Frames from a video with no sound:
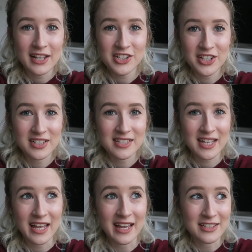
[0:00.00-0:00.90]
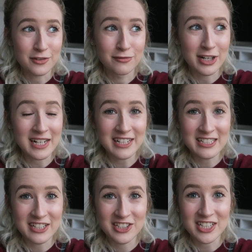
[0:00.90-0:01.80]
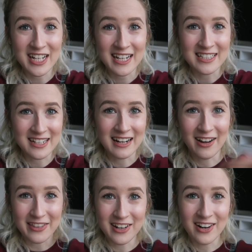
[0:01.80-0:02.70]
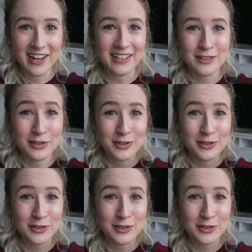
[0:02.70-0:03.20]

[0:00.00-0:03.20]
as you can see it's a really dingy day today like the lighting's